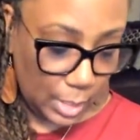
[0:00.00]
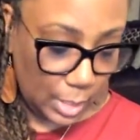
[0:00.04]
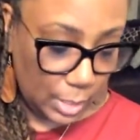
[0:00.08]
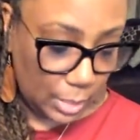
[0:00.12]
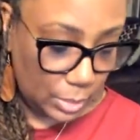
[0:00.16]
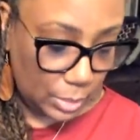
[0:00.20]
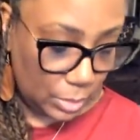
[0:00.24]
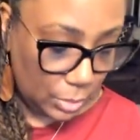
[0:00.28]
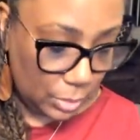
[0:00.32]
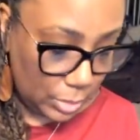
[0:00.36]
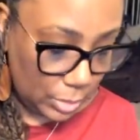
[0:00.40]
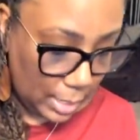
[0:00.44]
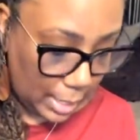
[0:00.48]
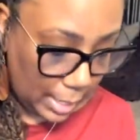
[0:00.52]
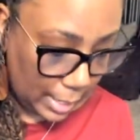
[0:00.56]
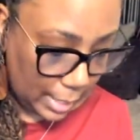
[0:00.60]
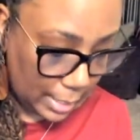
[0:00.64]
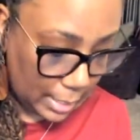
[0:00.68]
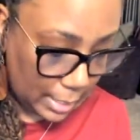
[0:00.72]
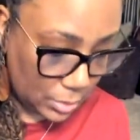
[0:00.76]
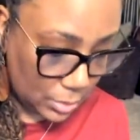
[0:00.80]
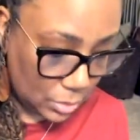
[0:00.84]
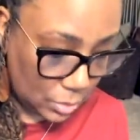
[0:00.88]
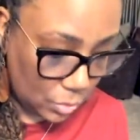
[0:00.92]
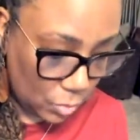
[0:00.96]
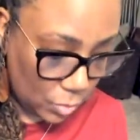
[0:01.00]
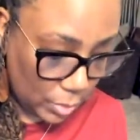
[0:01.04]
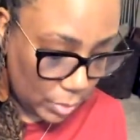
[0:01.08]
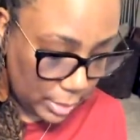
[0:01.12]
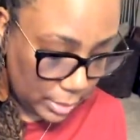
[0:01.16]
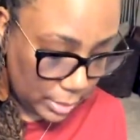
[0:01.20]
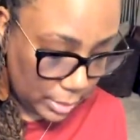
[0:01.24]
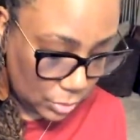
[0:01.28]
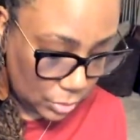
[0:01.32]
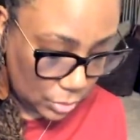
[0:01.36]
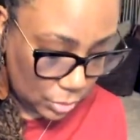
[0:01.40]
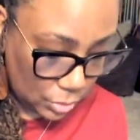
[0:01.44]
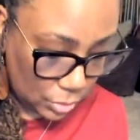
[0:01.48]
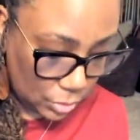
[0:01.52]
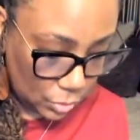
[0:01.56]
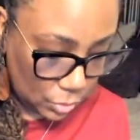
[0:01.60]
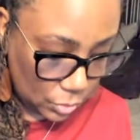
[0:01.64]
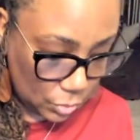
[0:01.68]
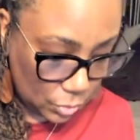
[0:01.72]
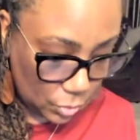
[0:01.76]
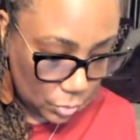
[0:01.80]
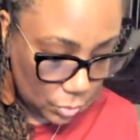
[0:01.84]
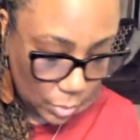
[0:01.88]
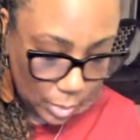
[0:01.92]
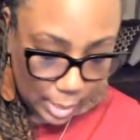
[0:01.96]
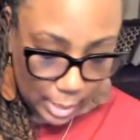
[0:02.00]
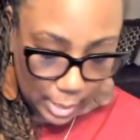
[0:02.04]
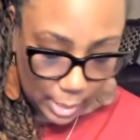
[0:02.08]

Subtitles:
So yeah, it's going to